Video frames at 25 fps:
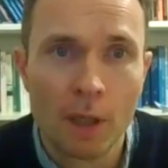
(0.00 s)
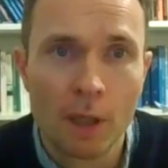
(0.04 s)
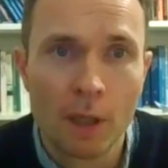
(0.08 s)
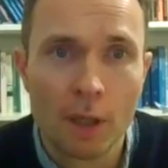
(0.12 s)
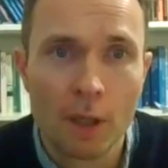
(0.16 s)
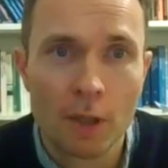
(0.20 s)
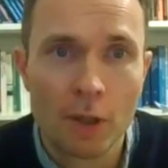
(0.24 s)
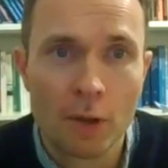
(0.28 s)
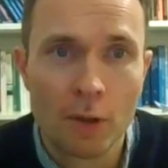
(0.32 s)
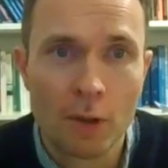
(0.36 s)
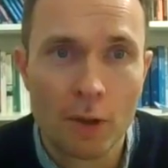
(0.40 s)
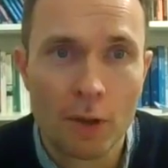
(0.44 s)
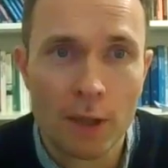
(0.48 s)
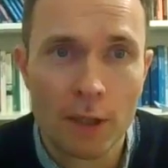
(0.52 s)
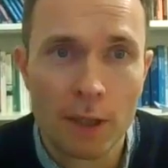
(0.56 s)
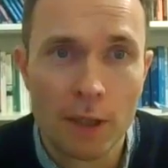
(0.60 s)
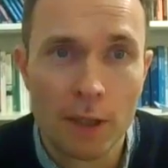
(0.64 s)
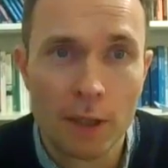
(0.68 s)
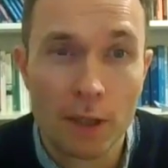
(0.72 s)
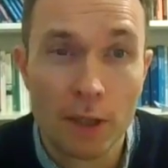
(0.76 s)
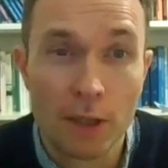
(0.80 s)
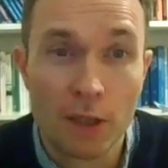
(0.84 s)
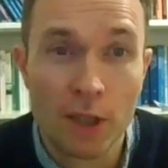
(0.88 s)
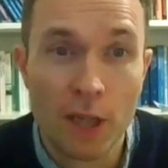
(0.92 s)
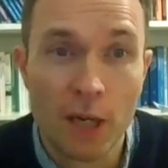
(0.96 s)
shortly
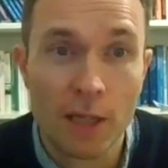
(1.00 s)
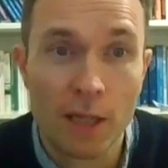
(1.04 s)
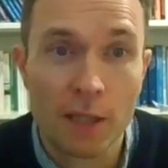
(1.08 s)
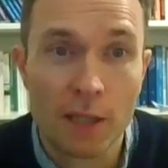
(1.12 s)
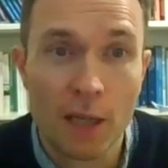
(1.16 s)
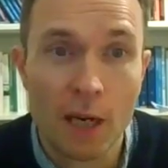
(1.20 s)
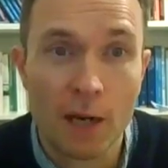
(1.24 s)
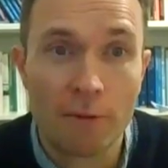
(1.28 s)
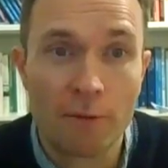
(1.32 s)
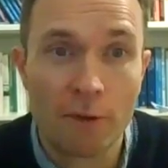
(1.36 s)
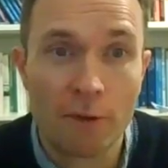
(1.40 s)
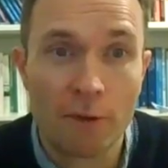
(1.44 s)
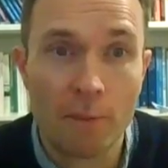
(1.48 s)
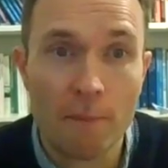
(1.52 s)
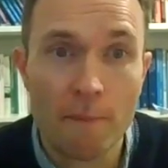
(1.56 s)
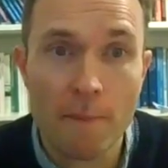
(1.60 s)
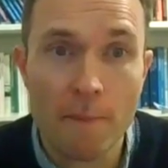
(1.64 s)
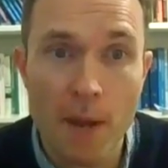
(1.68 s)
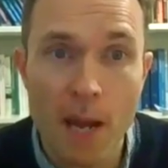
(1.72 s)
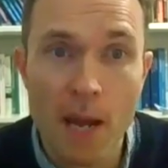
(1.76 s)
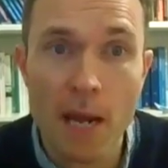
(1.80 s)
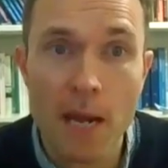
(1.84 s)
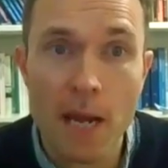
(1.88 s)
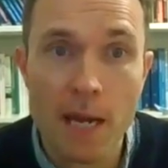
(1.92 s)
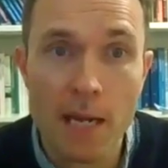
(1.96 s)
to change that from
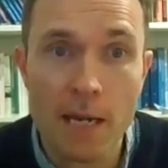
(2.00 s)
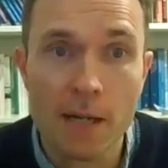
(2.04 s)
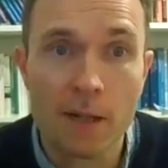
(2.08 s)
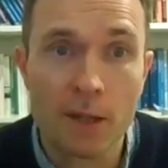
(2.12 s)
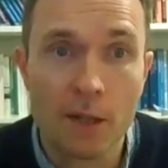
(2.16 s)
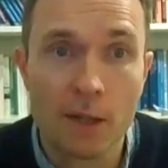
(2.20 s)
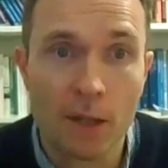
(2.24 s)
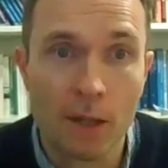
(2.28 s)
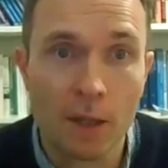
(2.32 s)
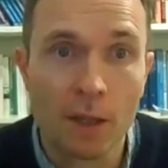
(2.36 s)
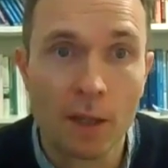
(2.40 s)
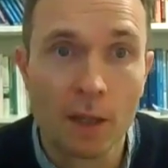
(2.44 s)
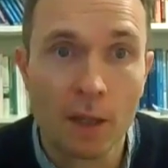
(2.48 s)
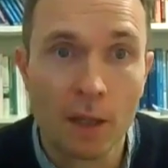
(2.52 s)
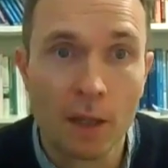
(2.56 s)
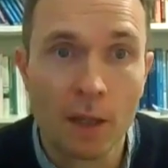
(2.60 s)
may to